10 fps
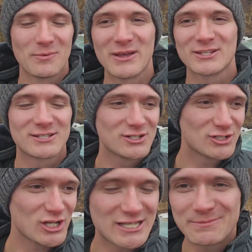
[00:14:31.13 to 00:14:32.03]
It's
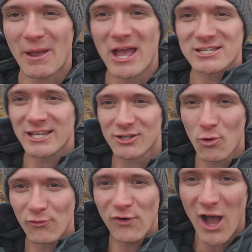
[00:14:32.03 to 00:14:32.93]
just as bad as the
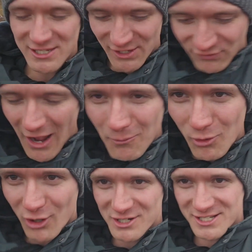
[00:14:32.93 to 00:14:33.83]
Gullfoss, if not
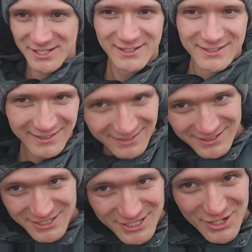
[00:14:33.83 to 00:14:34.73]
worse.
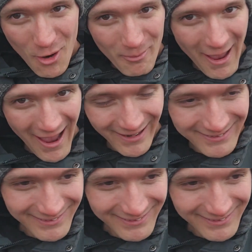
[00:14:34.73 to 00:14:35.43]
It's so bad.